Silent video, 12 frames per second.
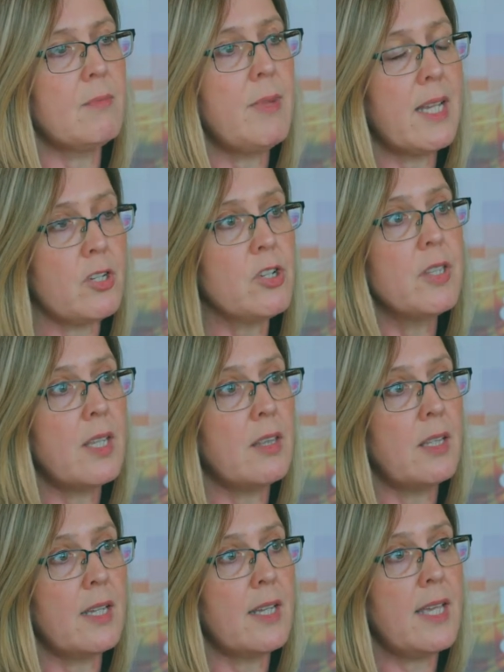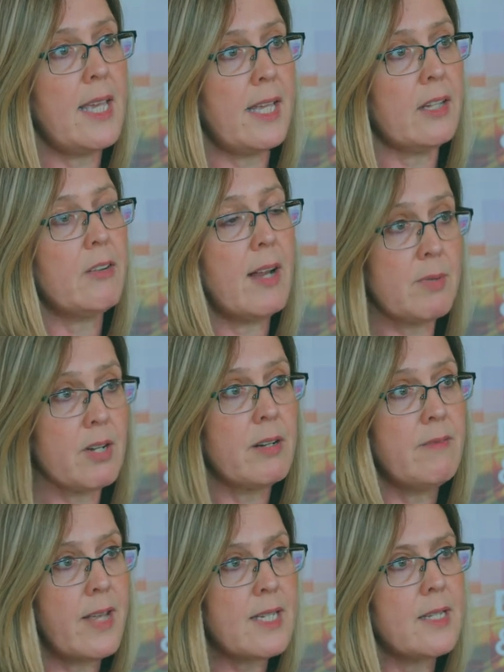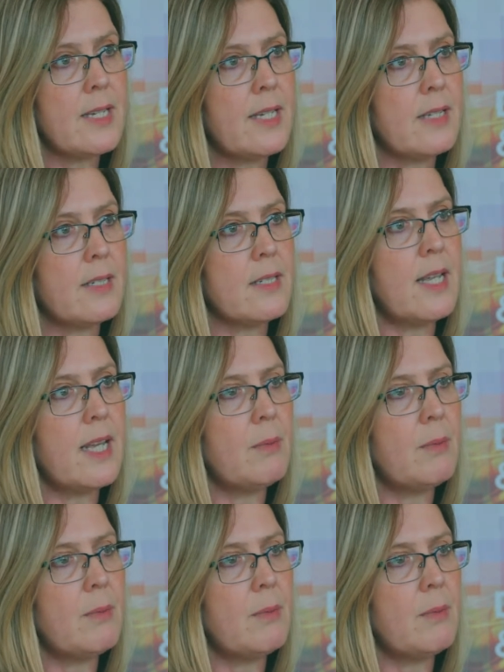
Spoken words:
making sure that the hate crimes are investigated